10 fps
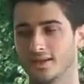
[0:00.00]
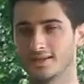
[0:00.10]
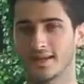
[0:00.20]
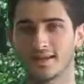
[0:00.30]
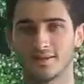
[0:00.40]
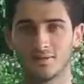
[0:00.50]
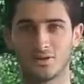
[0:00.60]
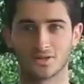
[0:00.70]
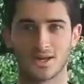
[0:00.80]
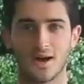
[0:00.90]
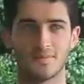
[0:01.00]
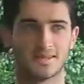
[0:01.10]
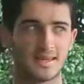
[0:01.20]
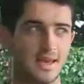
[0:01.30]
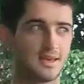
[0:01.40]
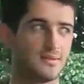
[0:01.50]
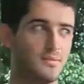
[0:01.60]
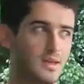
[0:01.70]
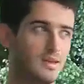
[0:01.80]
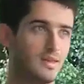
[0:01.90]
that's taken a long time. It's
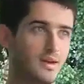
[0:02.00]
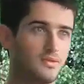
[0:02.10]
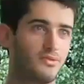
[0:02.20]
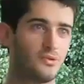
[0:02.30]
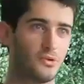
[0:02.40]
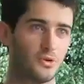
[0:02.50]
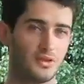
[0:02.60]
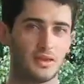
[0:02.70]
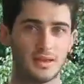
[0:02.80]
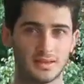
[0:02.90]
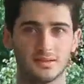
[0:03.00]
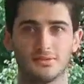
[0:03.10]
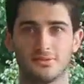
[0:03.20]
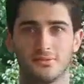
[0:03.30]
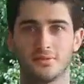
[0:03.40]
taken me like 4 years of